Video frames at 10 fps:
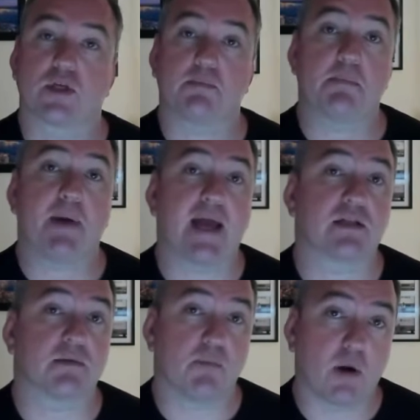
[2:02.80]
be paired
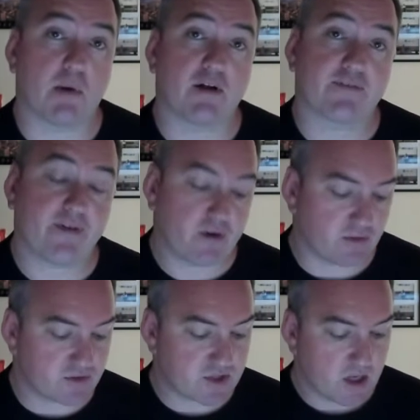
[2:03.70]
to mobile
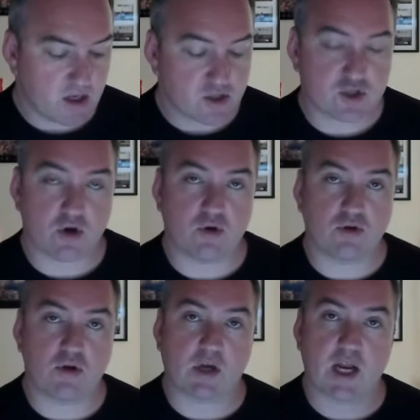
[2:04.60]
phones. So
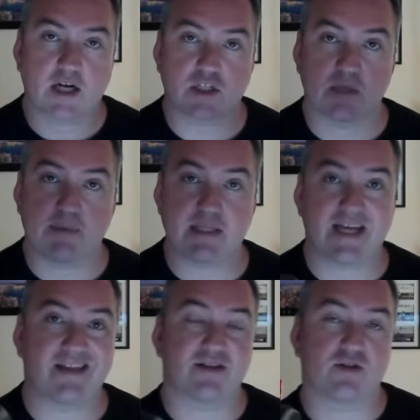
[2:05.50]
you can actually be
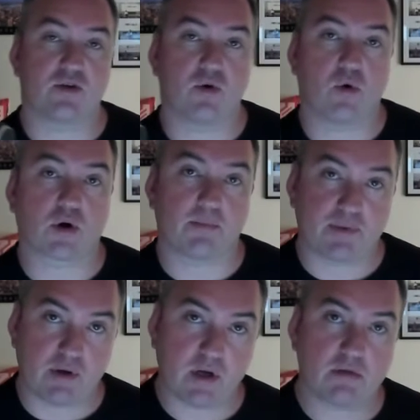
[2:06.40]
tethered to your
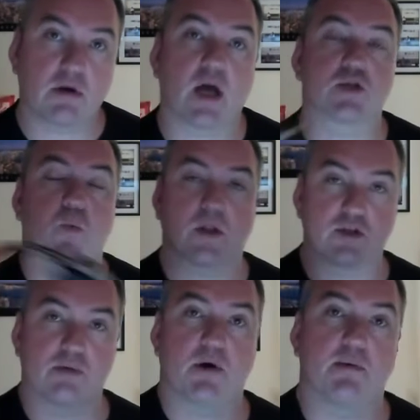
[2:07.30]
computer as well
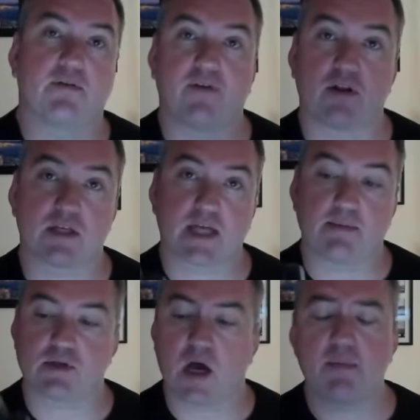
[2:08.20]
as your mobile phone at the
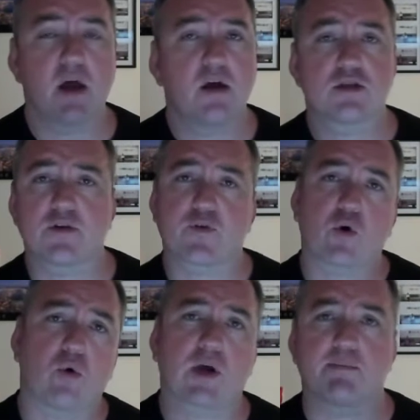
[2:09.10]
same time. So if a
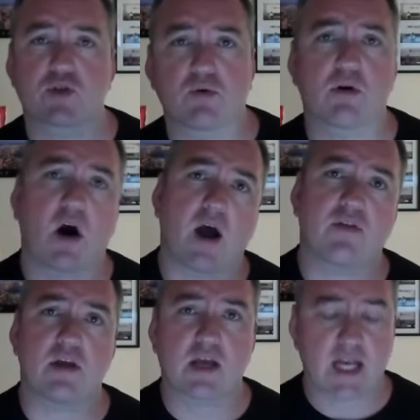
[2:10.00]
call comes through on either,
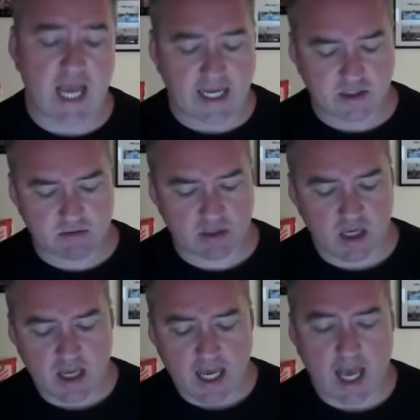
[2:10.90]
you can answer it.
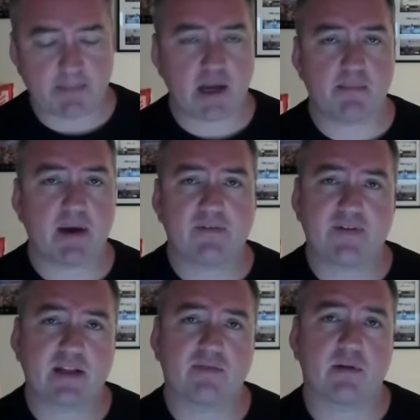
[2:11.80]
And it
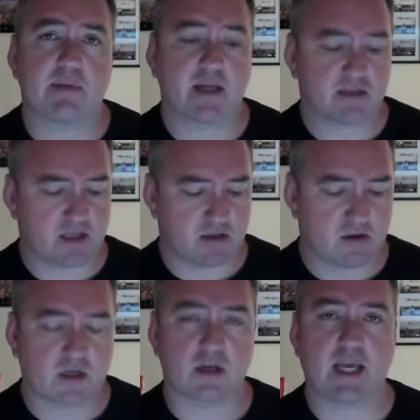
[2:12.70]
effectively means that
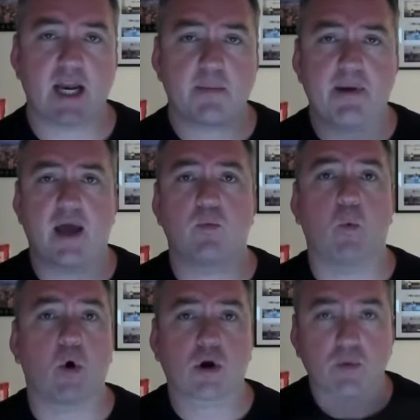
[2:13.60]
you can get up
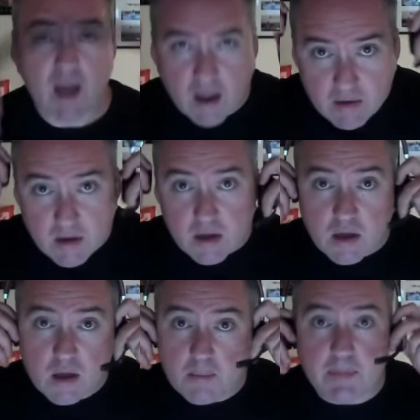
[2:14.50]
and walk around.
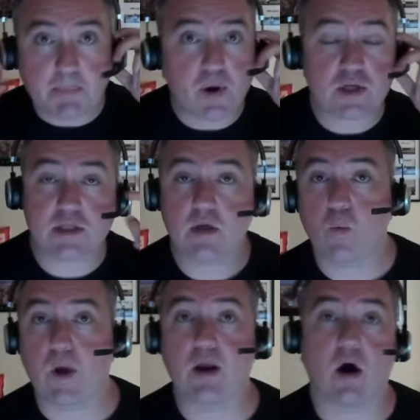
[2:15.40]
Me personally,
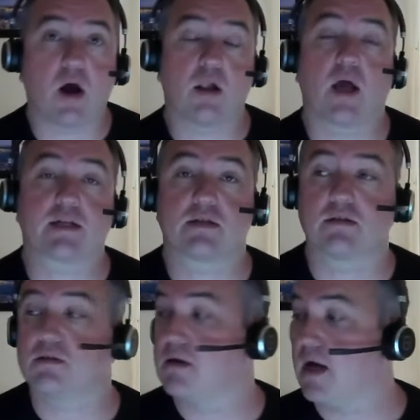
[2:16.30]
when I like
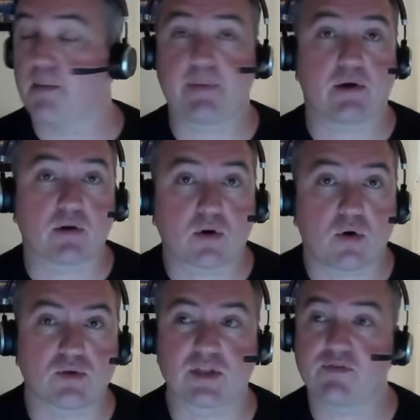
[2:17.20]
to be on
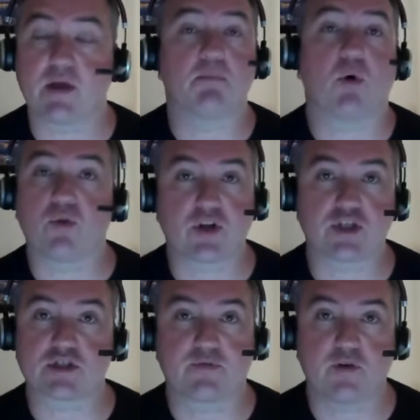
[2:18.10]
calls, if they're more than
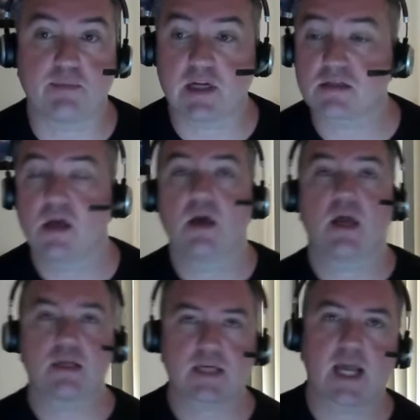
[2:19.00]
just a few minutes,
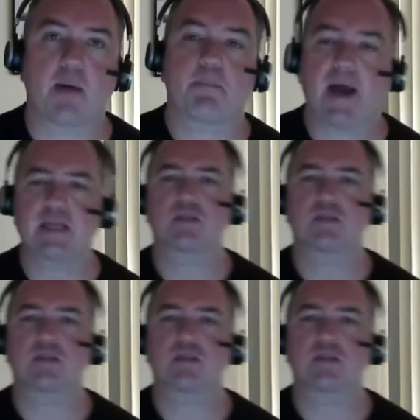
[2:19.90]
is get up, pace